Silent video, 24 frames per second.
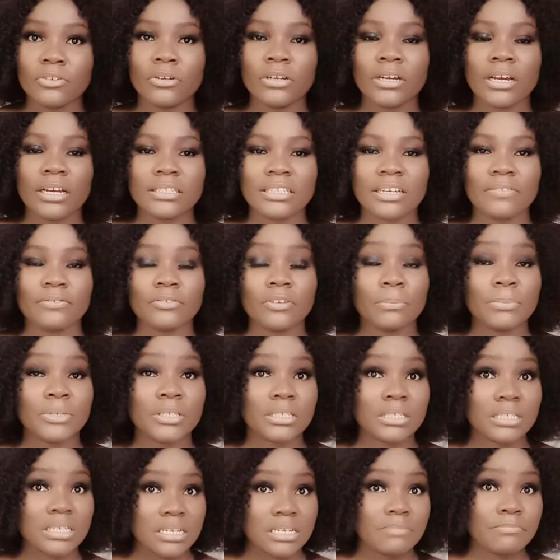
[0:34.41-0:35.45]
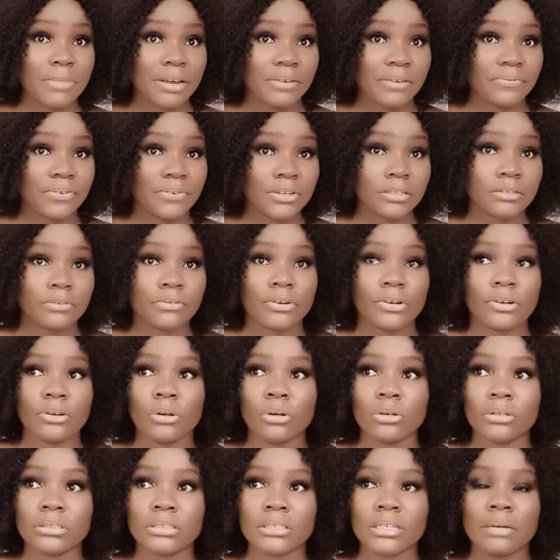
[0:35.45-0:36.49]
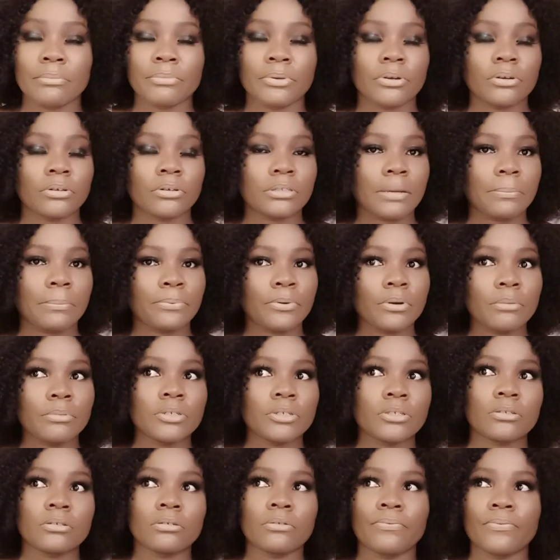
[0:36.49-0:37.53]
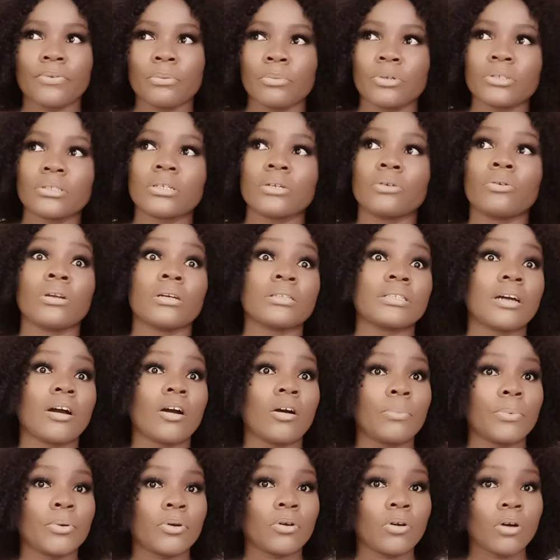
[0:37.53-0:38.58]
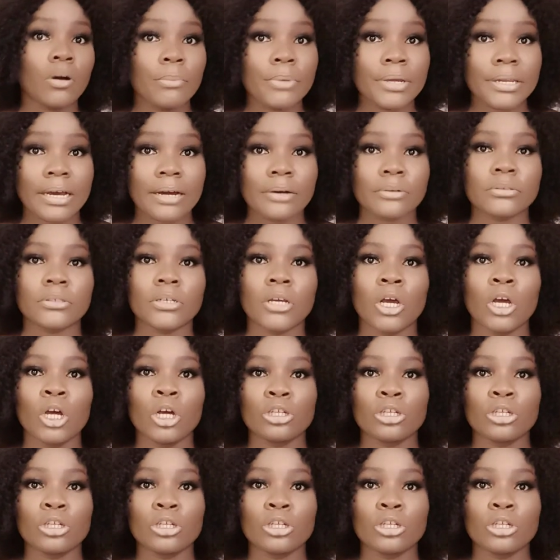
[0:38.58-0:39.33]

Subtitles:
you guys have not been seeing my face for a long time because I promised you a few months ago that I'll be coming out